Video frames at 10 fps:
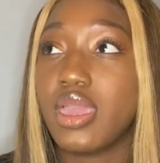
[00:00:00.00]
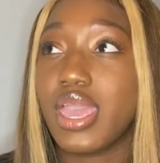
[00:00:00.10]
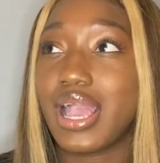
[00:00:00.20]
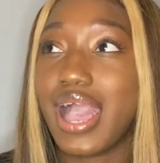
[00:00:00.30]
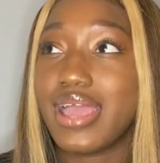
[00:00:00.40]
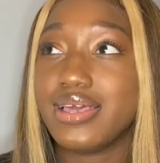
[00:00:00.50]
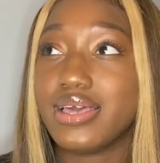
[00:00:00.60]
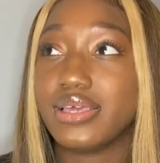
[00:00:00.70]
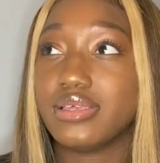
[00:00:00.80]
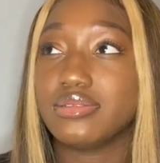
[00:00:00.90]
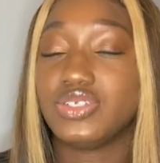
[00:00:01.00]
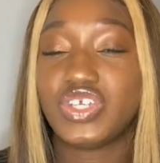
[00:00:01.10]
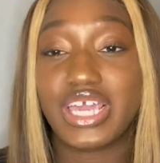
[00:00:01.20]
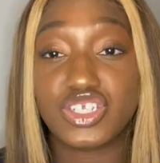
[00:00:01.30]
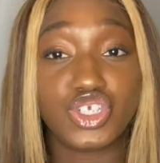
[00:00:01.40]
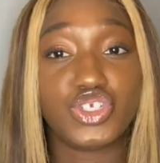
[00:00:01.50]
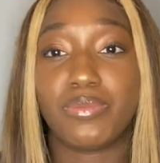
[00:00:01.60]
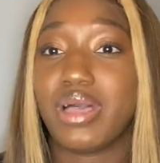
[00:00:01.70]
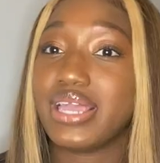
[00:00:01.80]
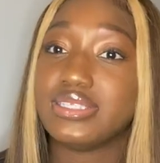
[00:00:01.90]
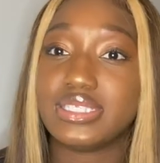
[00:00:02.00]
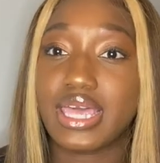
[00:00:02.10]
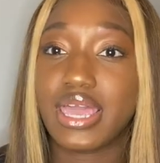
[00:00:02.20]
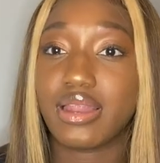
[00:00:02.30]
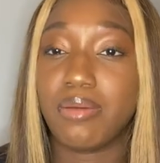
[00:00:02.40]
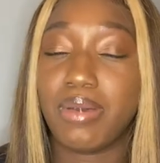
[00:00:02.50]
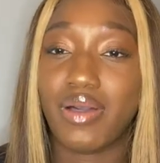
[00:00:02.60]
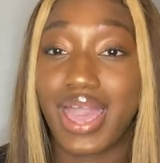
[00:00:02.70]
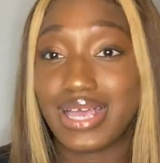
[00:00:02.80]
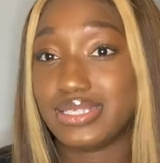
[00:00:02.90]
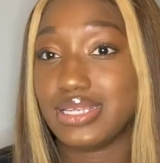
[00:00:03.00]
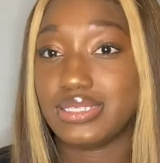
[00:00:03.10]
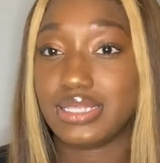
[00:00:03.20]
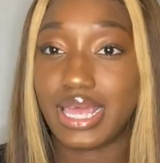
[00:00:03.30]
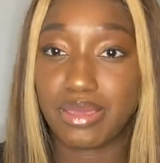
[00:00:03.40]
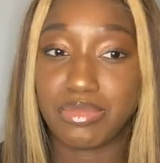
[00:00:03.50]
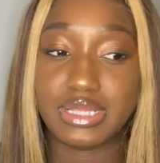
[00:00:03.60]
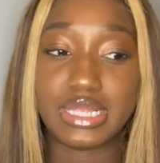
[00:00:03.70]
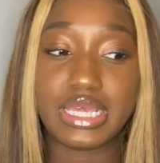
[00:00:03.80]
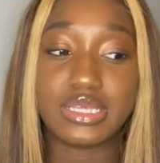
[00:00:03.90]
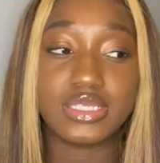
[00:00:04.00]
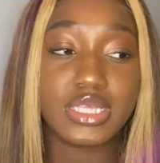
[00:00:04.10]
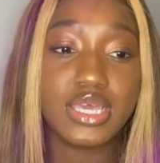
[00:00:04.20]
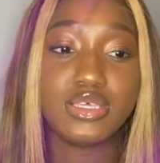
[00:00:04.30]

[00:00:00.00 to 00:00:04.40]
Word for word: It kind of changes your mindset about assets and liabilities.